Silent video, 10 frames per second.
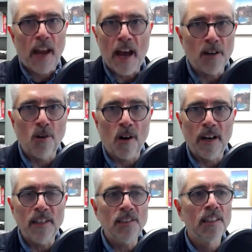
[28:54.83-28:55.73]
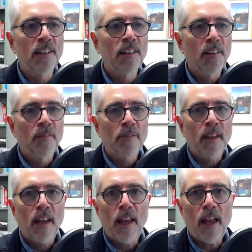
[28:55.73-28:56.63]
categories,
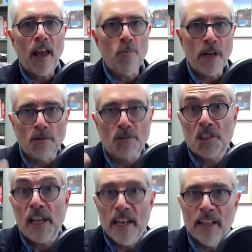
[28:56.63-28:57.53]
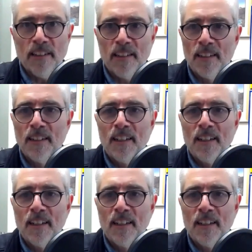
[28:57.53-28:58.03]
and we don't see it.